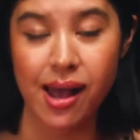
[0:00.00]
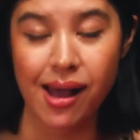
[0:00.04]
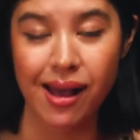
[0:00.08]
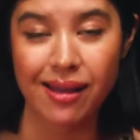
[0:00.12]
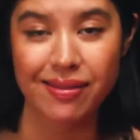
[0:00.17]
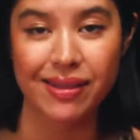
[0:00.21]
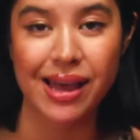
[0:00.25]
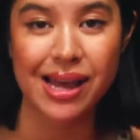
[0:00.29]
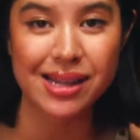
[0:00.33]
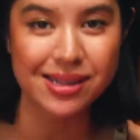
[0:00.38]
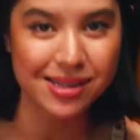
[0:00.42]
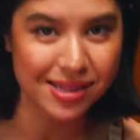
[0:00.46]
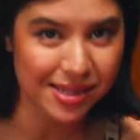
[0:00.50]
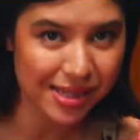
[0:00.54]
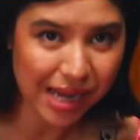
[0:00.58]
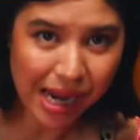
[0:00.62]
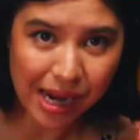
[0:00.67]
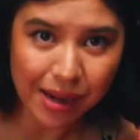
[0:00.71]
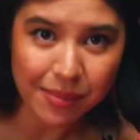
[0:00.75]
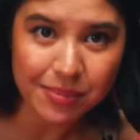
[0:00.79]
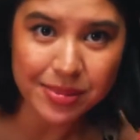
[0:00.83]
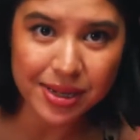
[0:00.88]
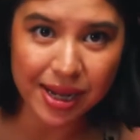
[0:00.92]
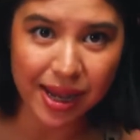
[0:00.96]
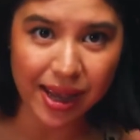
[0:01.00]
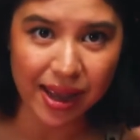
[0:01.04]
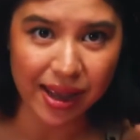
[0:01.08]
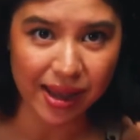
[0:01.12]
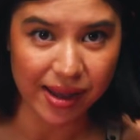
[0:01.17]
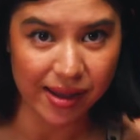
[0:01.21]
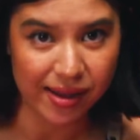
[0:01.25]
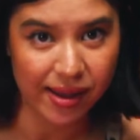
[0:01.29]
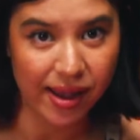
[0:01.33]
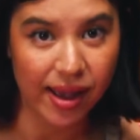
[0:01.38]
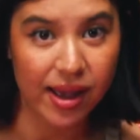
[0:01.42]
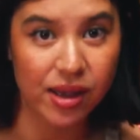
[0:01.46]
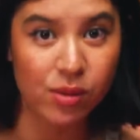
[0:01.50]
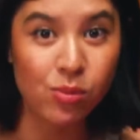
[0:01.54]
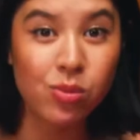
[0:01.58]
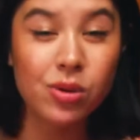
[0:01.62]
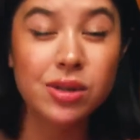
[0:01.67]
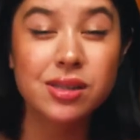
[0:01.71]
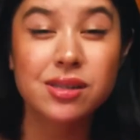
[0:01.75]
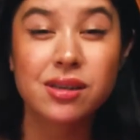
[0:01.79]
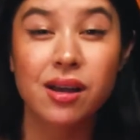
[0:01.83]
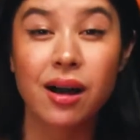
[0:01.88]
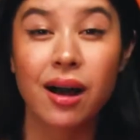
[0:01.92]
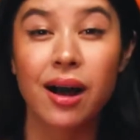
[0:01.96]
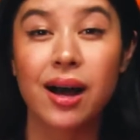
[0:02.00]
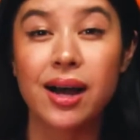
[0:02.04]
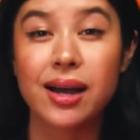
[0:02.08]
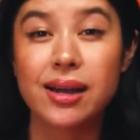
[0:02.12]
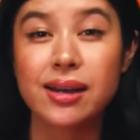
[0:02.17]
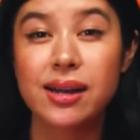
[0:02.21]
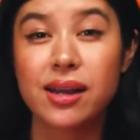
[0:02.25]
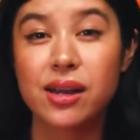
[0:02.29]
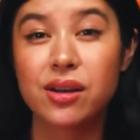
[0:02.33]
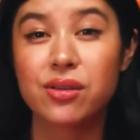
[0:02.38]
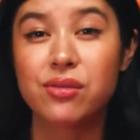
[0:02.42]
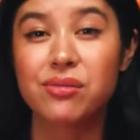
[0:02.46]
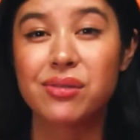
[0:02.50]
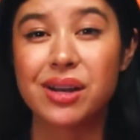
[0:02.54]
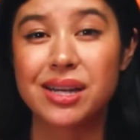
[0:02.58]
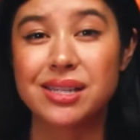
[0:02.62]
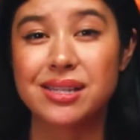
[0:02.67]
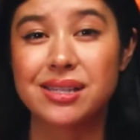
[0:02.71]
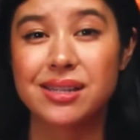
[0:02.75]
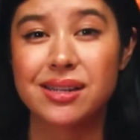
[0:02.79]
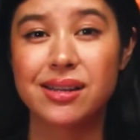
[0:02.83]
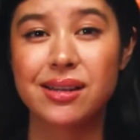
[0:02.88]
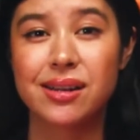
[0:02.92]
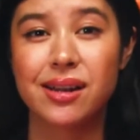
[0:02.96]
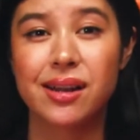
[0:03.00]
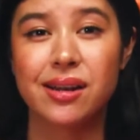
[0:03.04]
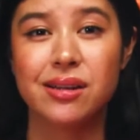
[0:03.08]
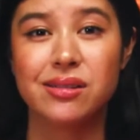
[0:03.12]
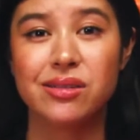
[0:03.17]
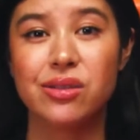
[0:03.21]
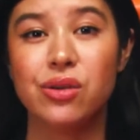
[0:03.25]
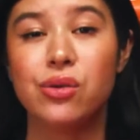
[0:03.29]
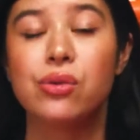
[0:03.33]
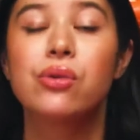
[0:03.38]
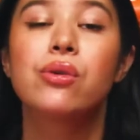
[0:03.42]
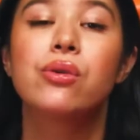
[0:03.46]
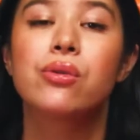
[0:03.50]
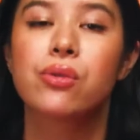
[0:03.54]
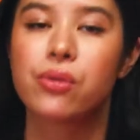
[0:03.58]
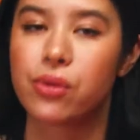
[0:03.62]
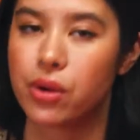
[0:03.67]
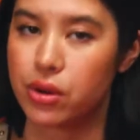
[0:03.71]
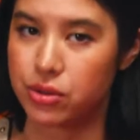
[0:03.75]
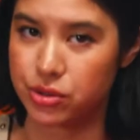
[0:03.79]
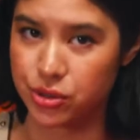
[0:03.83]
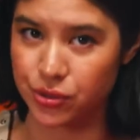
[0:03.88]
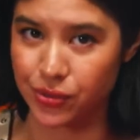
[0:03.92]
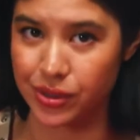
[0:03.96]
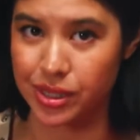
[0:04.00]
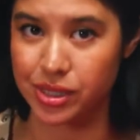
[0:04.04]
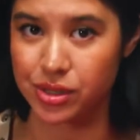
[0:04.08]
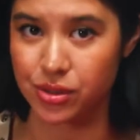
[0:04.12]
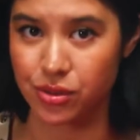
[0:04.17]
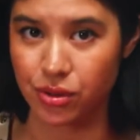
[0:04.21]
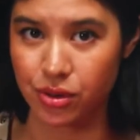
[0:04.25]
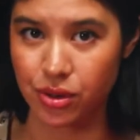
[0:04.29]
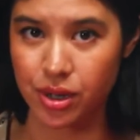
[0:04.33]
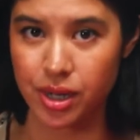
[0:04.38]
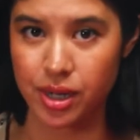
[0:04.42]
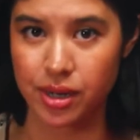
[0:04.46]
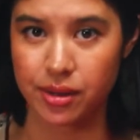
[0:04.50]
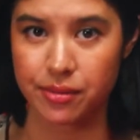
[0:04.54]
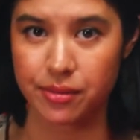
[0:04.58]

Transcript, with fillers: and that same day, Ed was caught and arrested at a local grocery store.